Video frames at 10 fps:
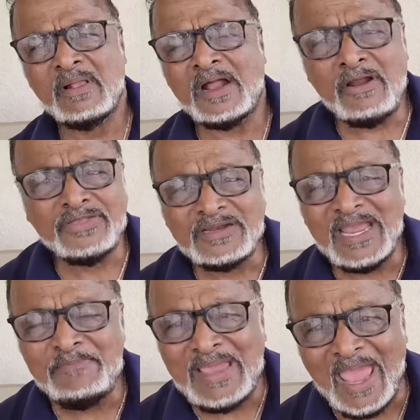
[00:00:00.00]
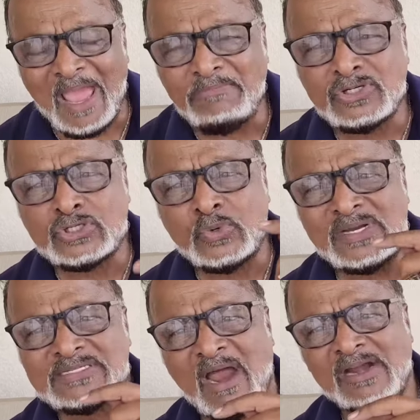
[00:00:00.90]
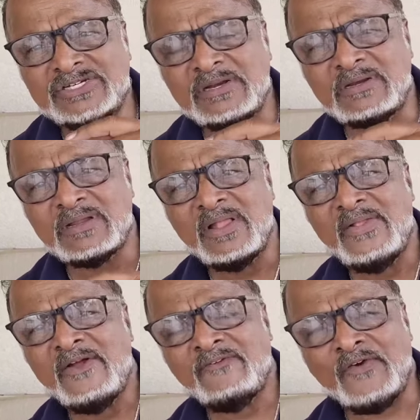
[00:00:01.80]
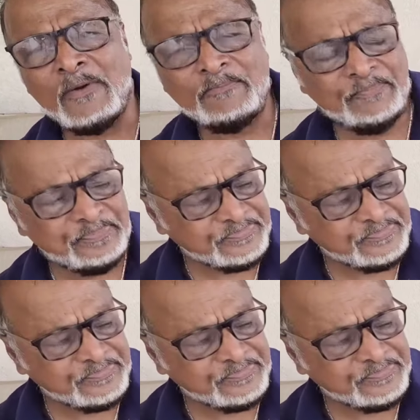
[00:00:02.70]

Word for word: Another team came through the sergeant from,